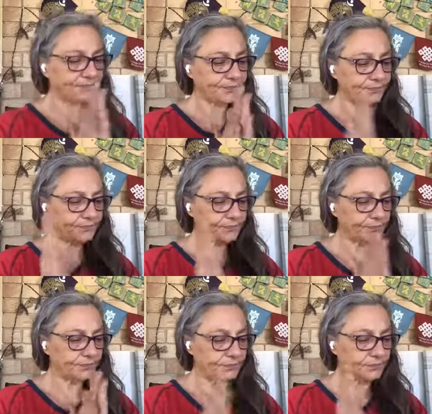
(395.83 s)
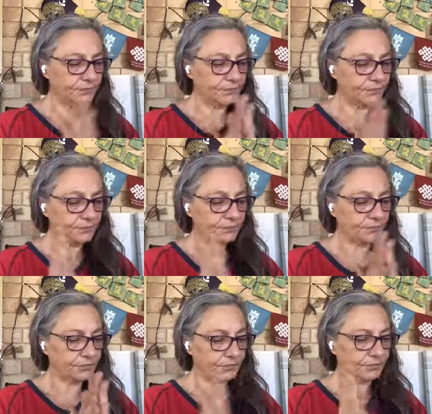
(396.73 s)

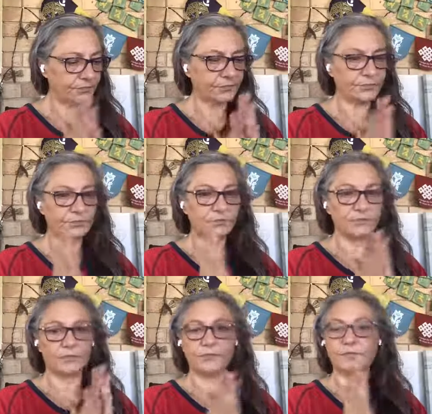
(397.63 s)
[no speech]